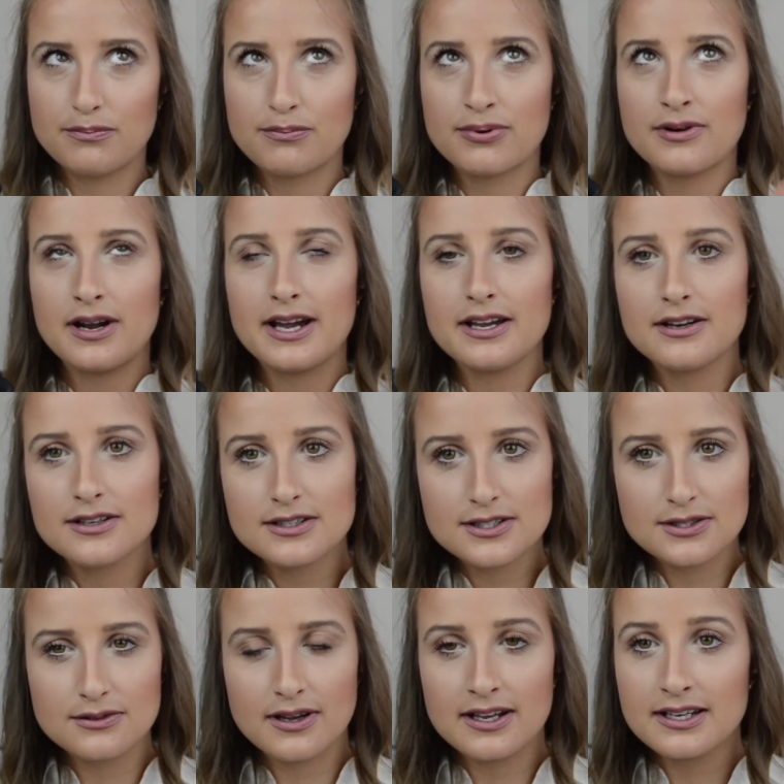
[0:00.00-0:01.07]
prior
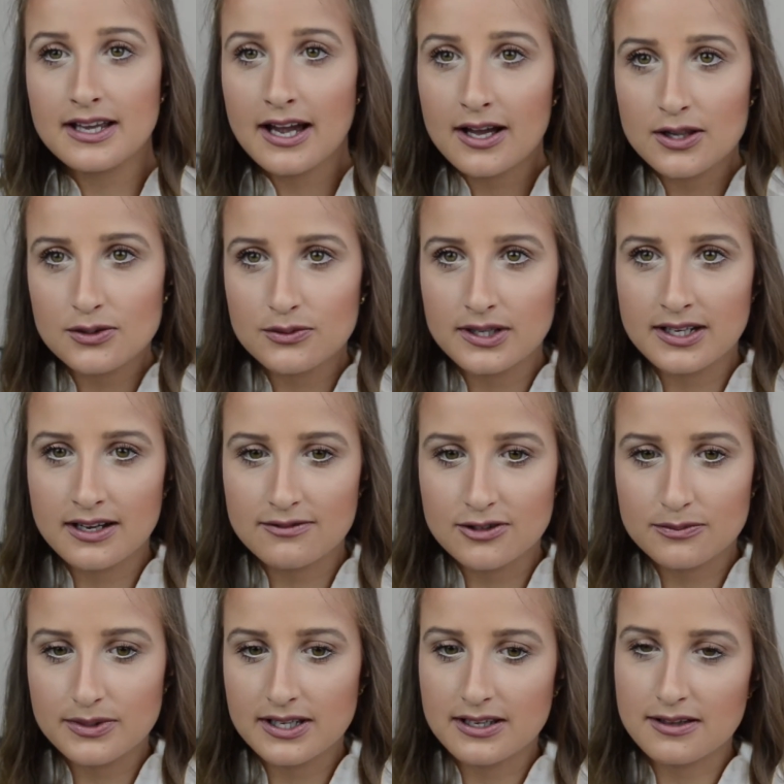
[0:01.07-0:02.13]
to any Halloween ever
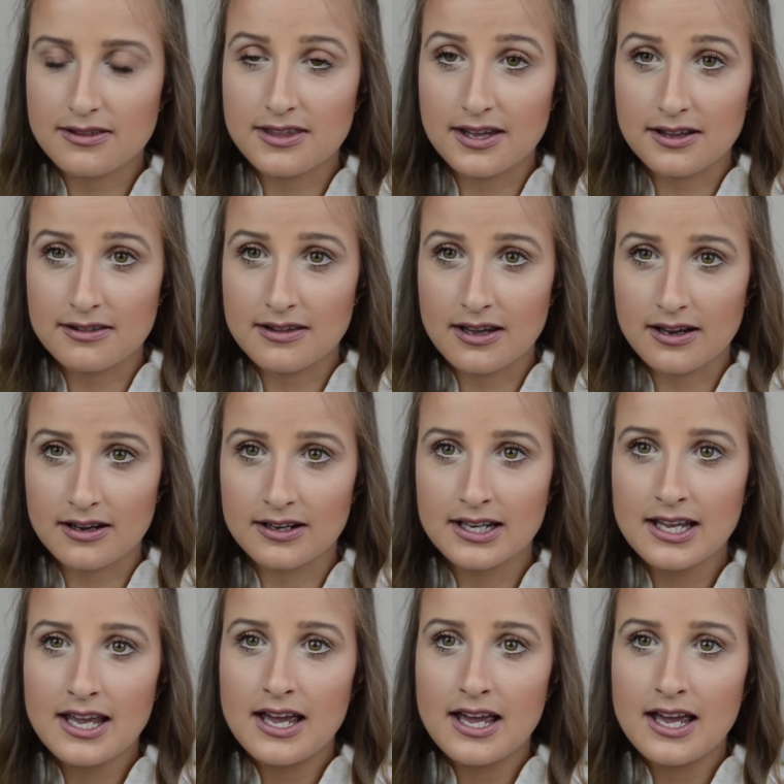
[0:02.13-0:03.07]
being a thing there.